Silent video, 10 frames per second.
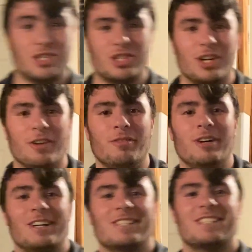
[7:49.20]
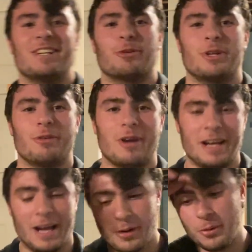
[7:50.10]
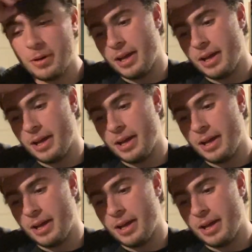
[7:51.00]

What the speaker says: of scenery right now.